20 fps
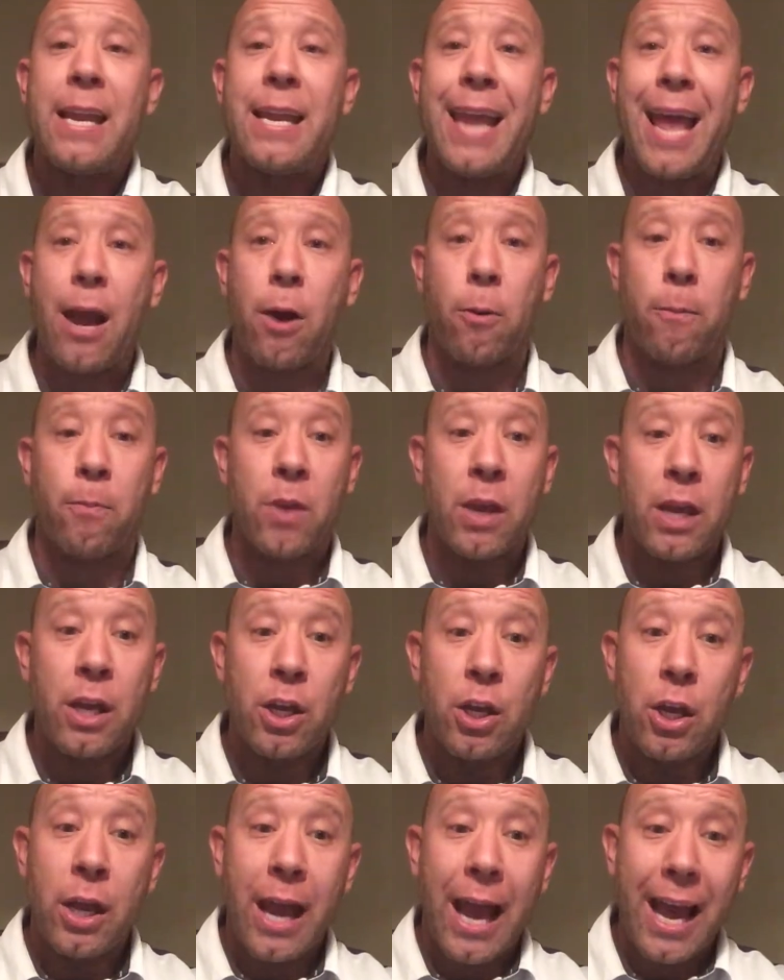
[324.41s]
Now,
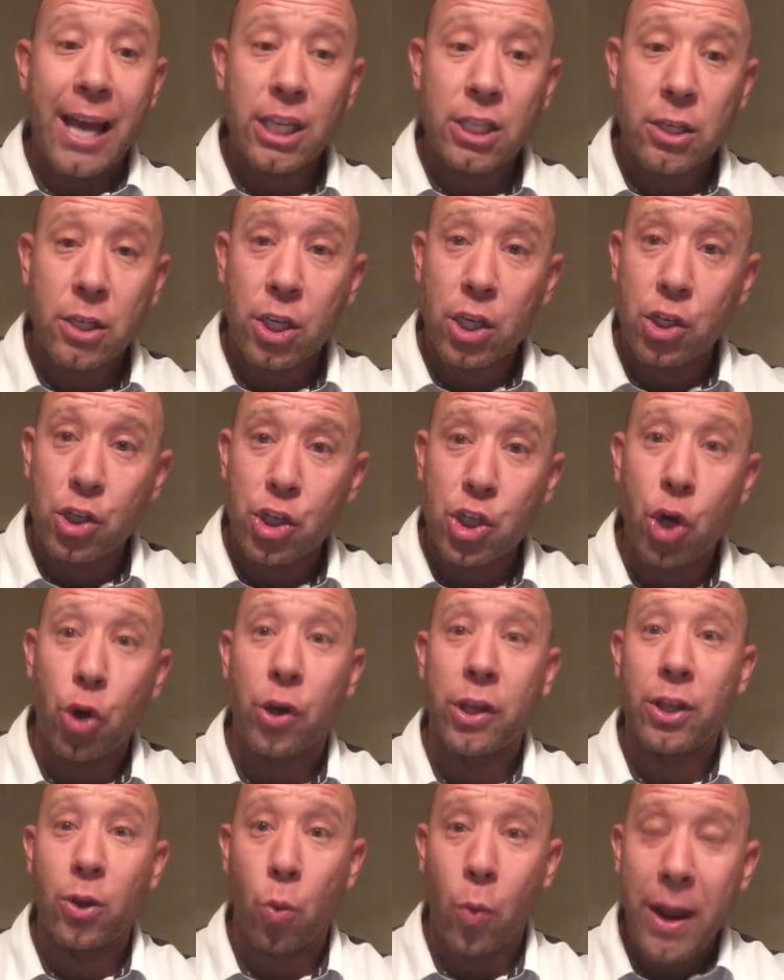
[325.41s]
as
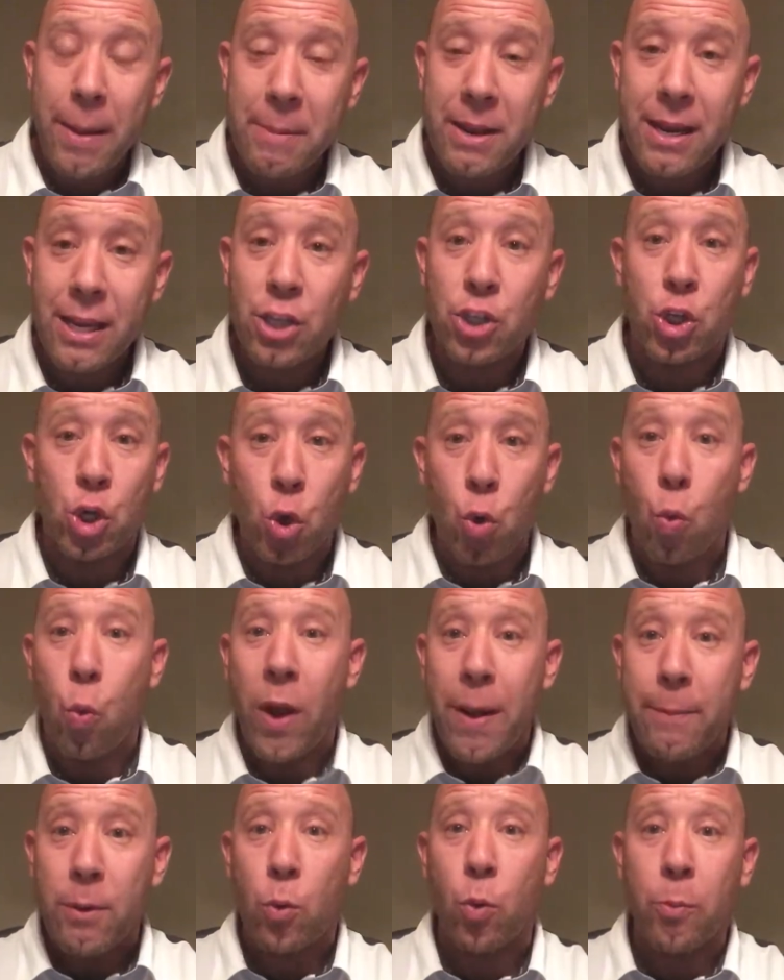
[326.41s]
concerning the women, 2
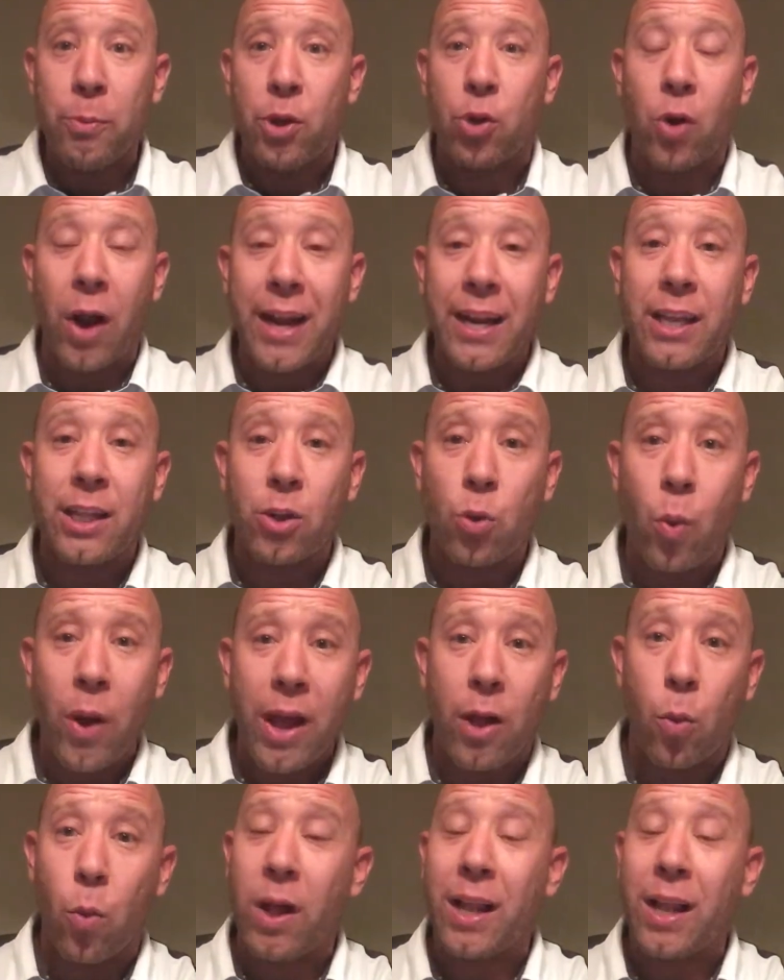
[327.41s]
women will be grinding in the well.